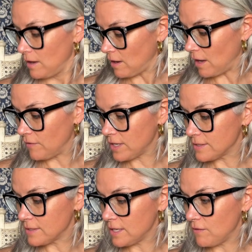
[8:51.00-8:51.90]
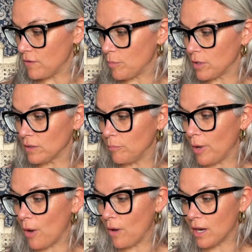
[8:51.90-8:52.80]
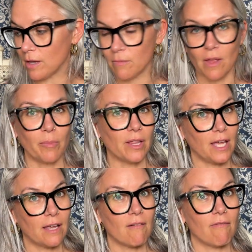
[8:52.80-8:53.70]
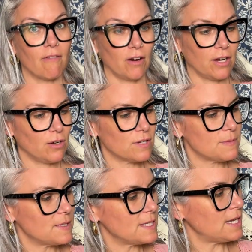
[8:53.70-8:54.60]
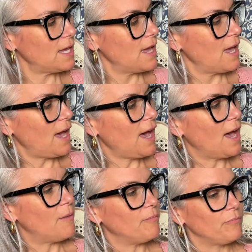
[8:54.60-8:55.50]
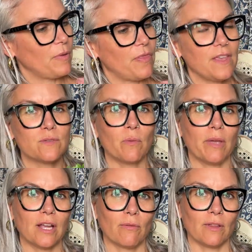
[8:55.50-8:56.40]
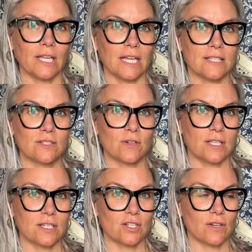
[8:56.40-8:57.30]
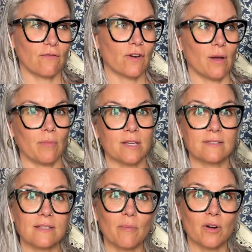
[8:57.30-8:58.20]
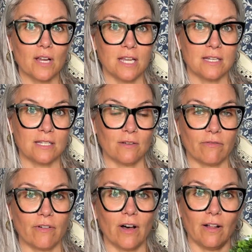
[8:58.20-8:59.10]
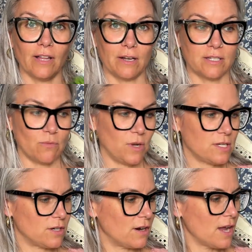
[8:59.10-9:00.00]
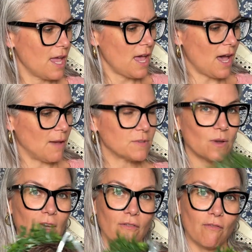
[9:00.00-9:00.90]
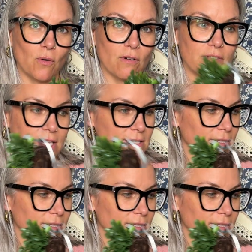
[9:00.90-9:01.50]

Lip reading: Obviously, if you put a little bow on them, they'll be like very Christmassy. But these will make a really nice transition from summer into fall into winter. So I got 4 of these